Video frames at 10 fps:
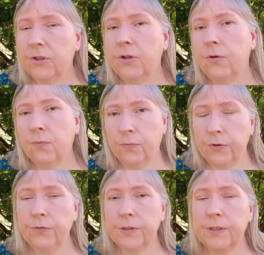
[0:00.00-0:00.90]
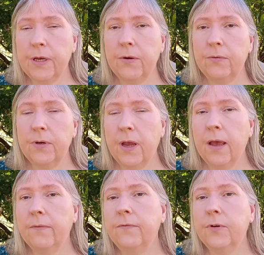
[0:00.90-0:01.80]
to the root zone
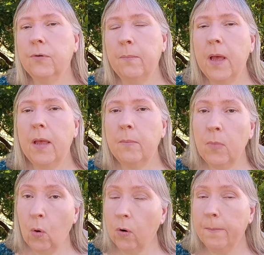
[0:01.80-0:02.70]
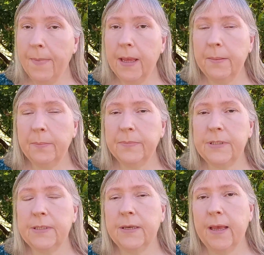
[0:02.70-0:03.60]
of your mum or
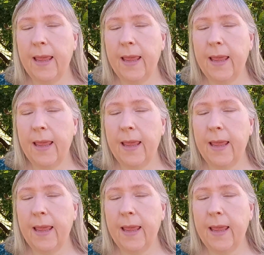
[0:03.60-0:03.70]
mums.